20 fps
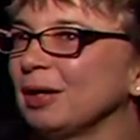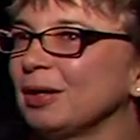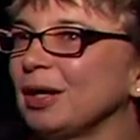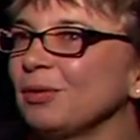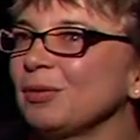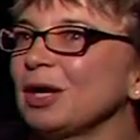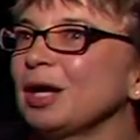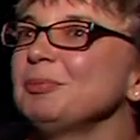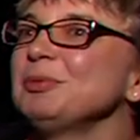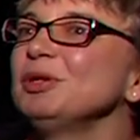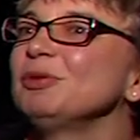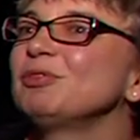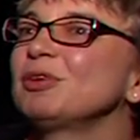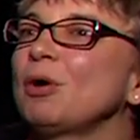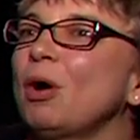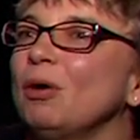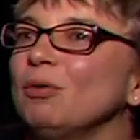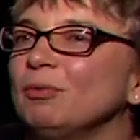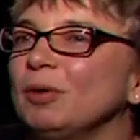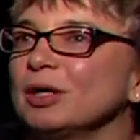How come you
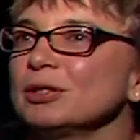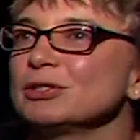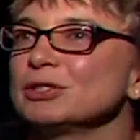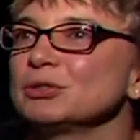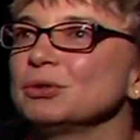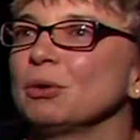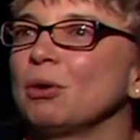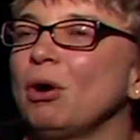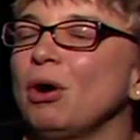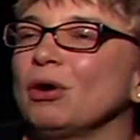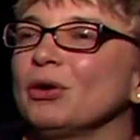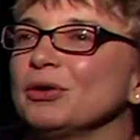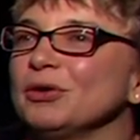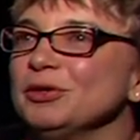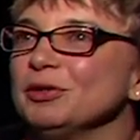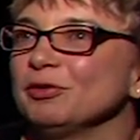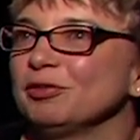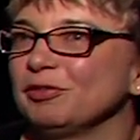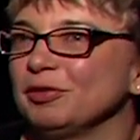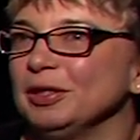wanted to conquer
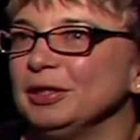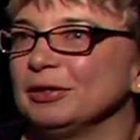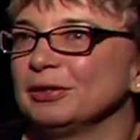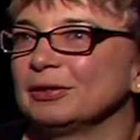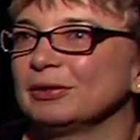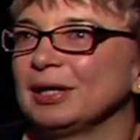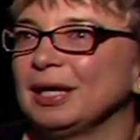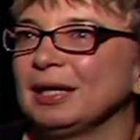your fear,